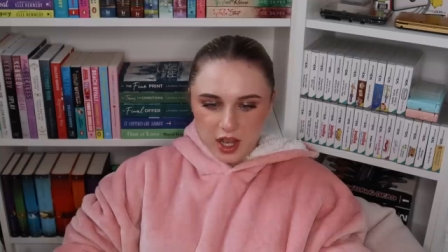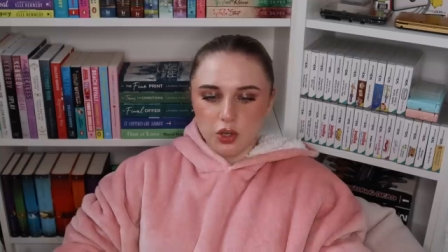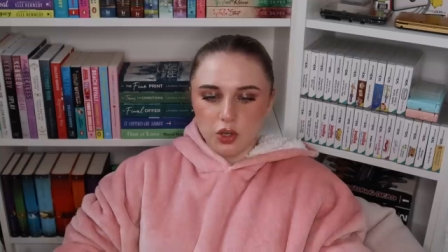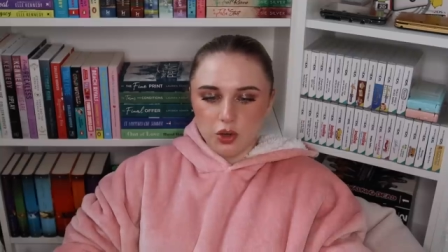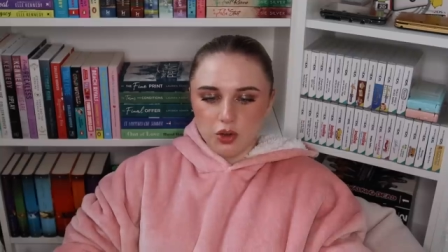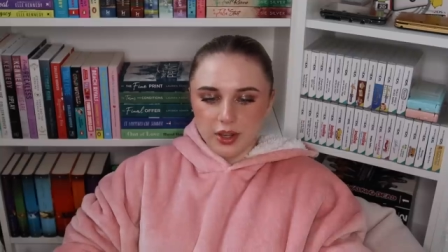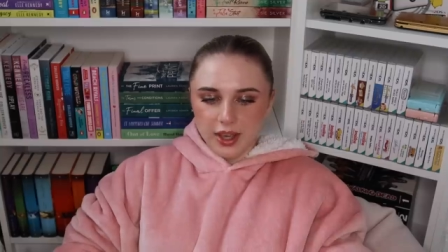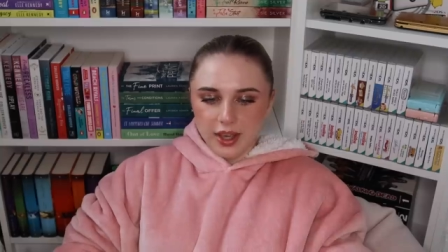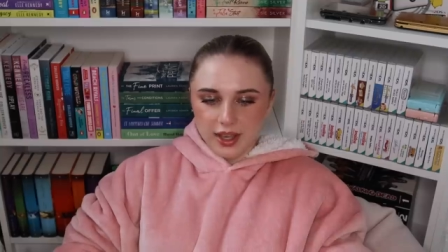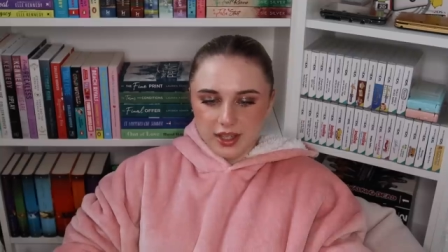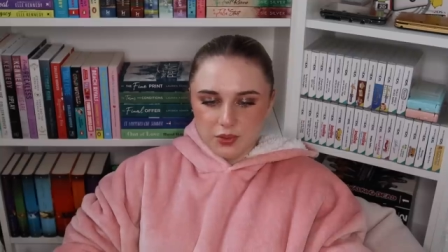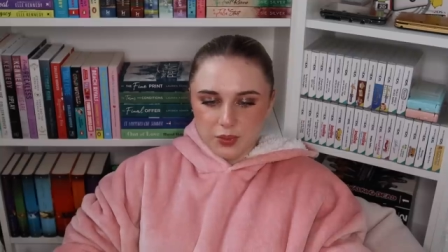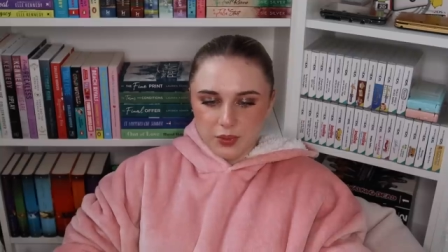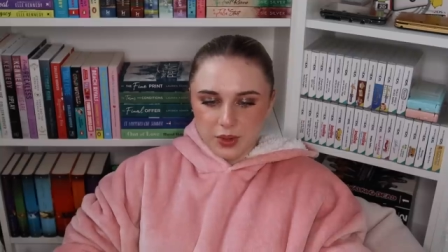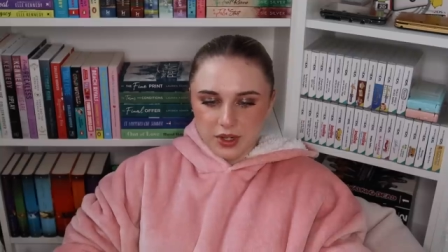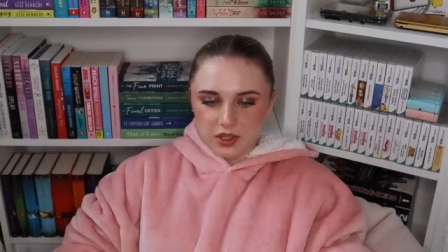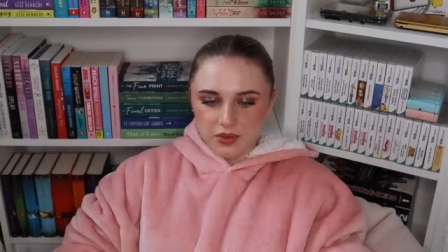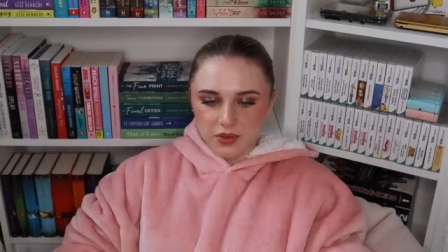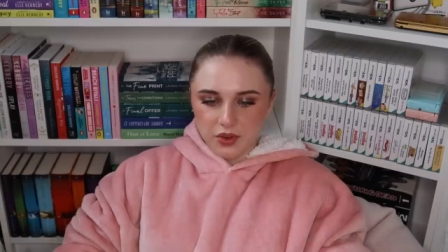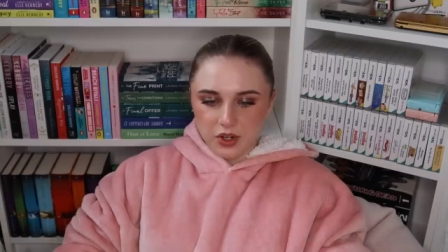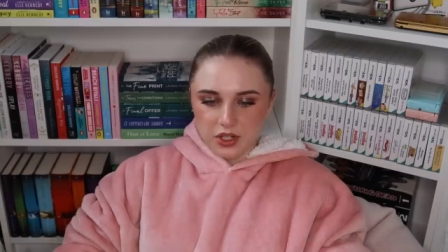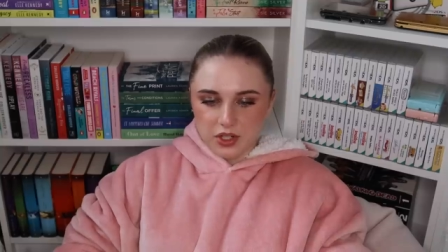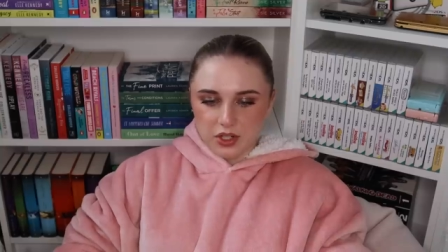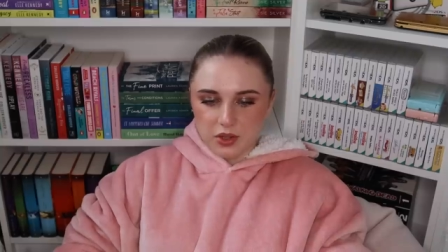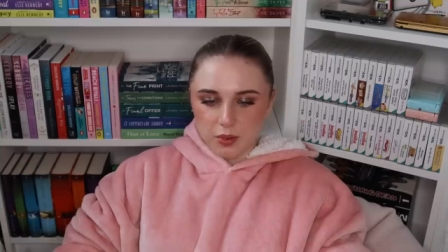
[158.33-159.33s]
Your guests went as
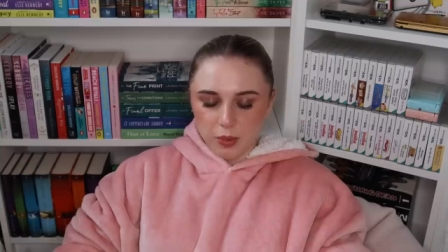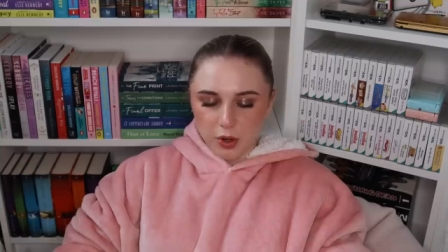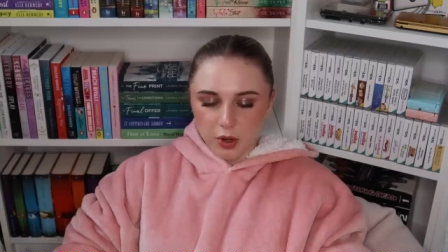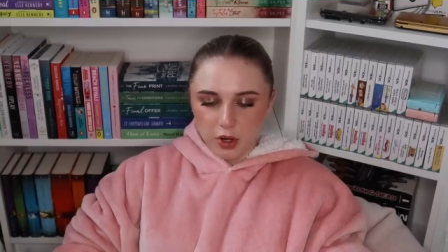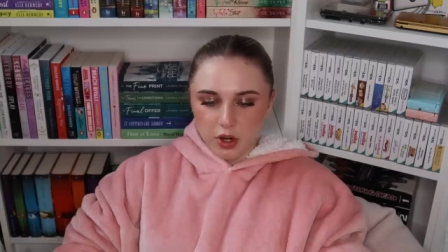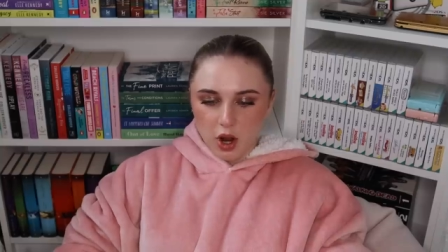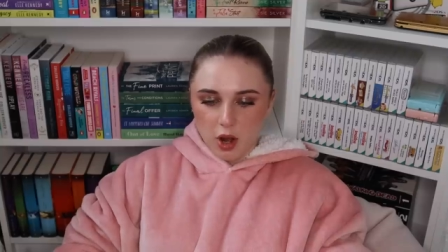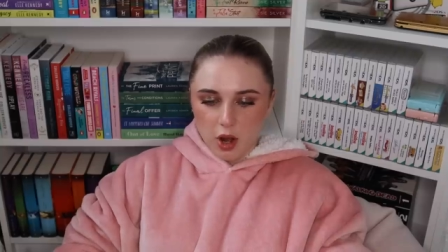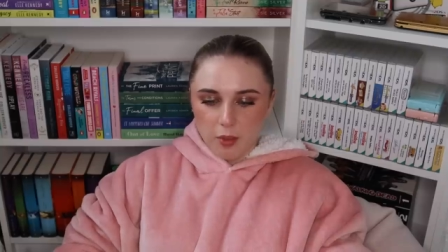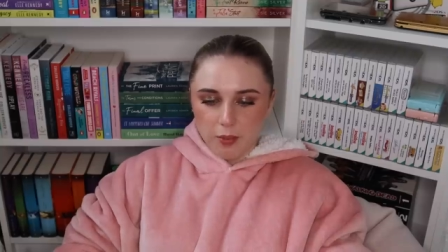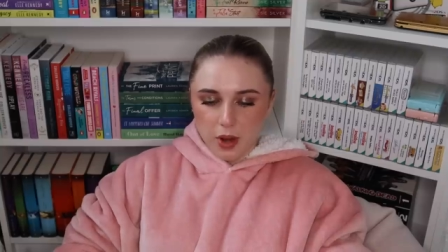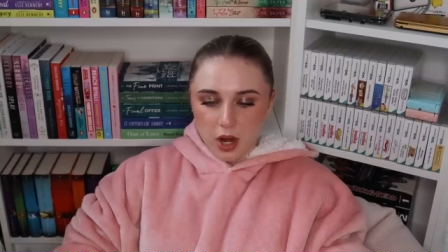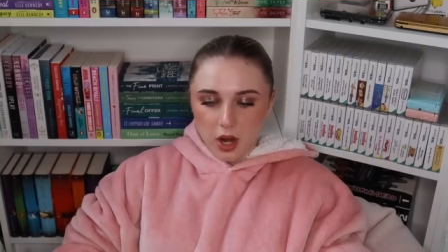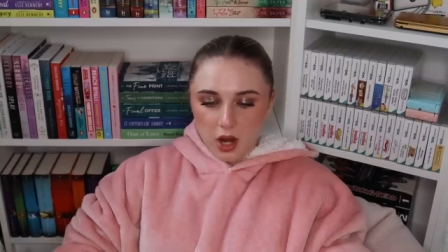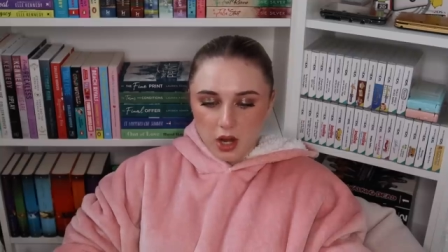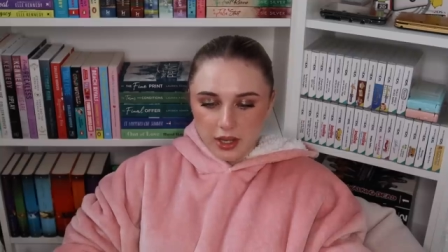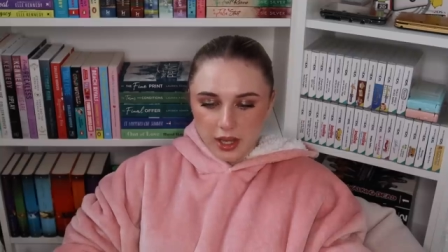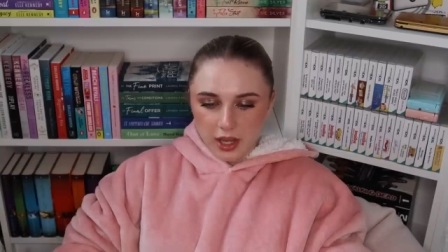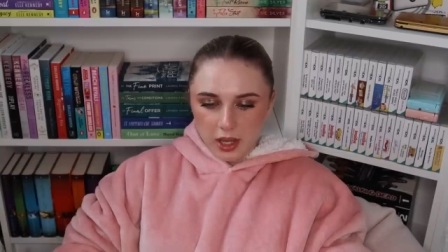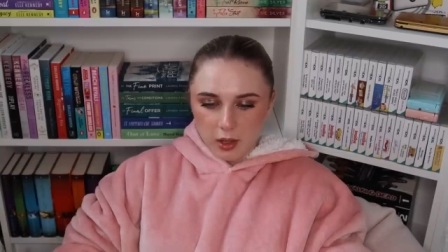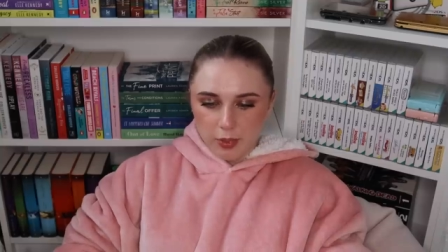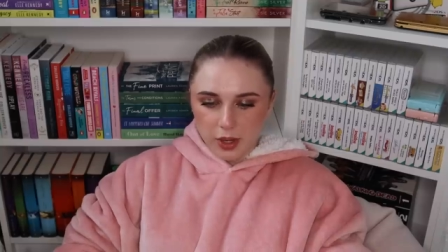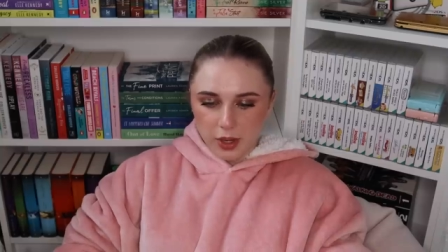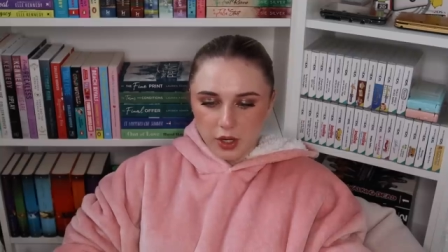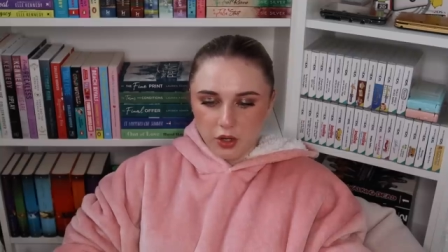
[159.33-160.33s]
far as to block our
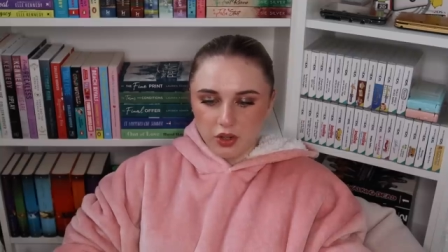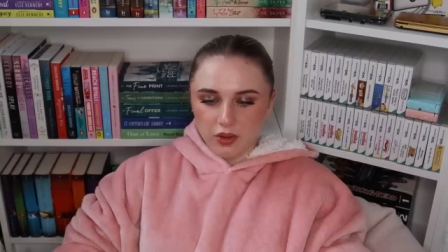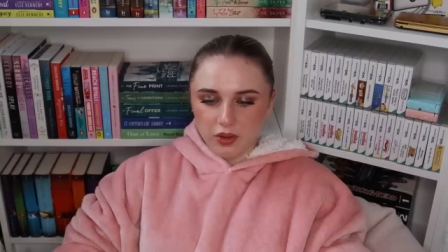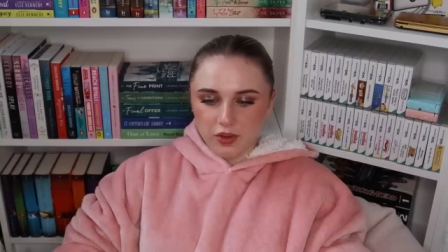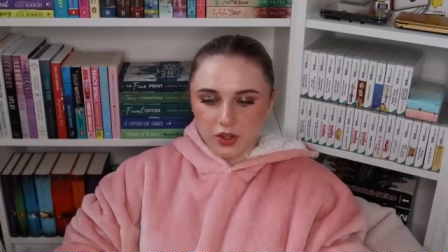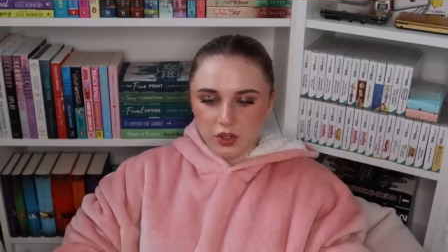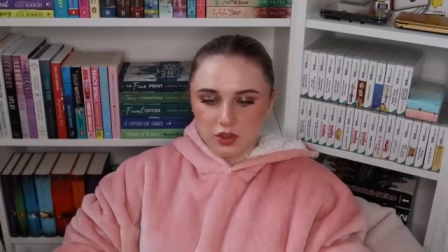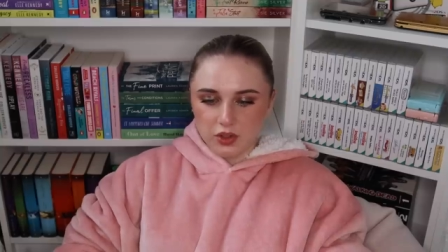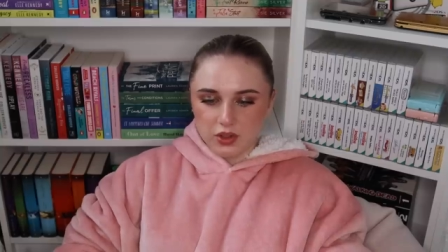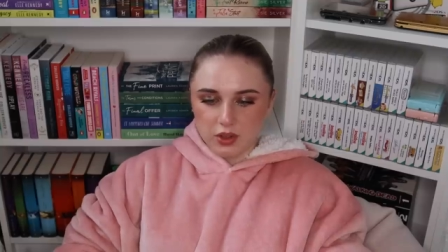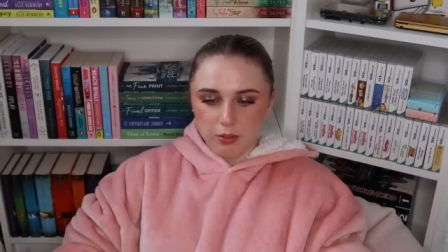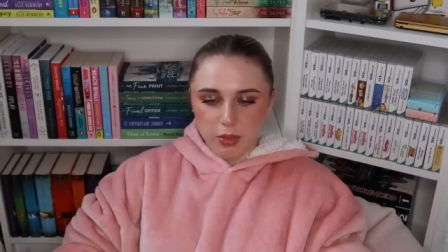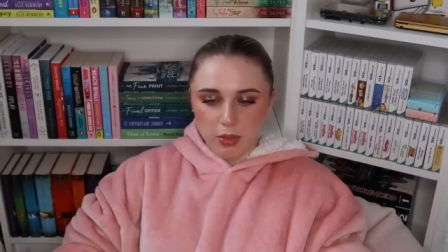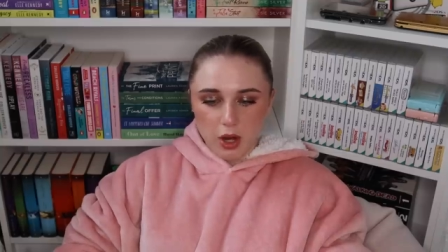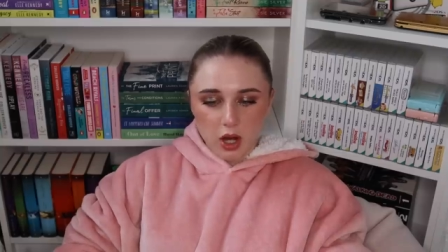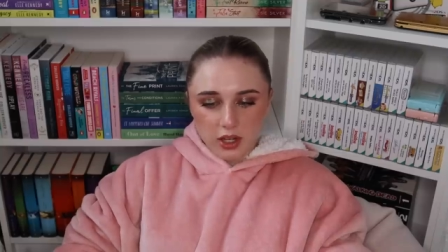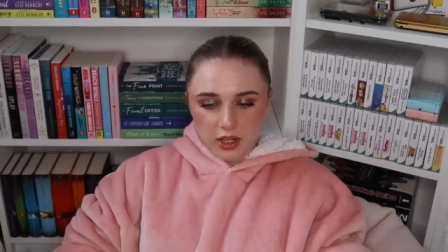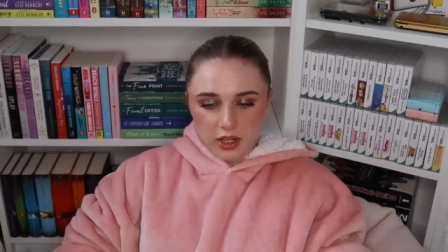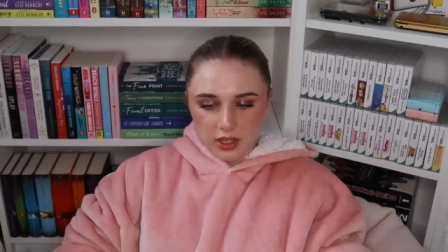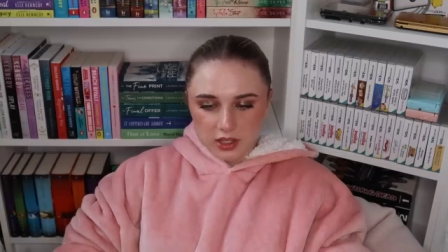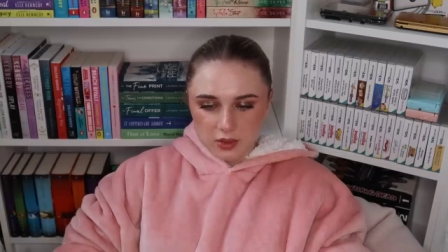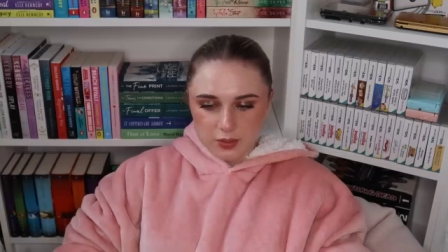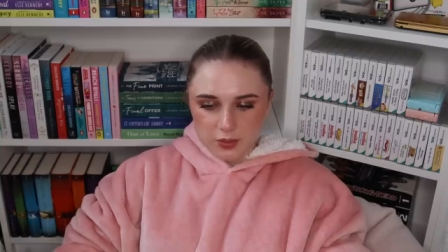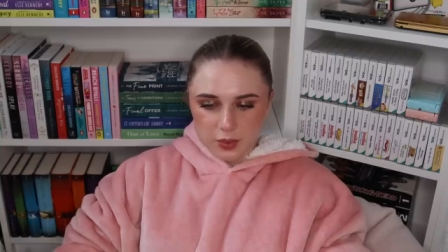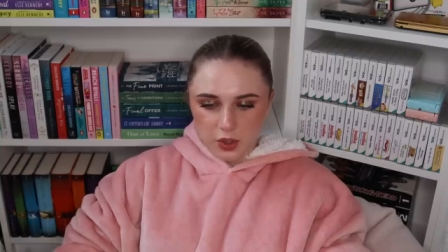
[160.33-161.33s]
parking by not even using
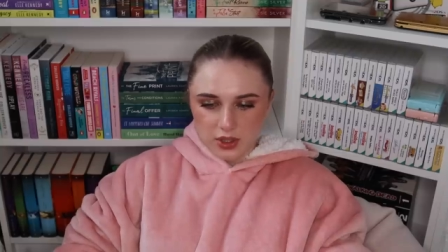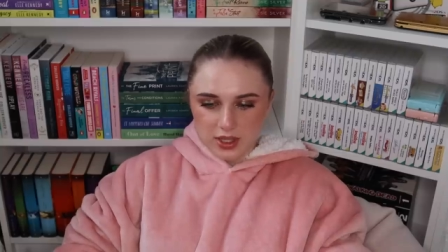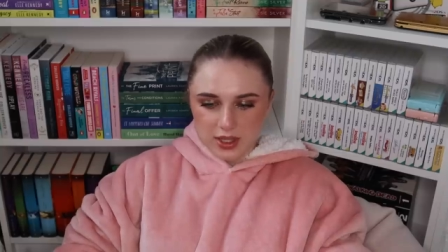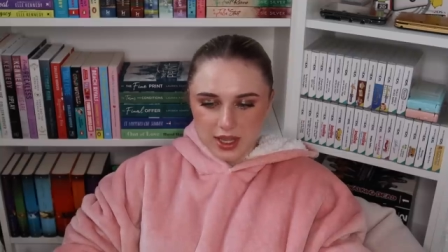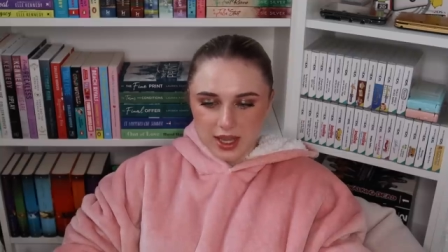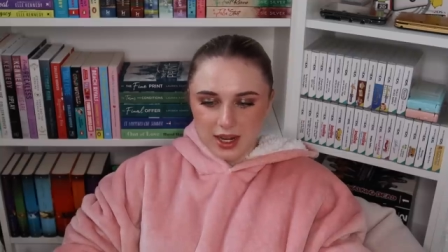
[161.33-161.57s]
parking spots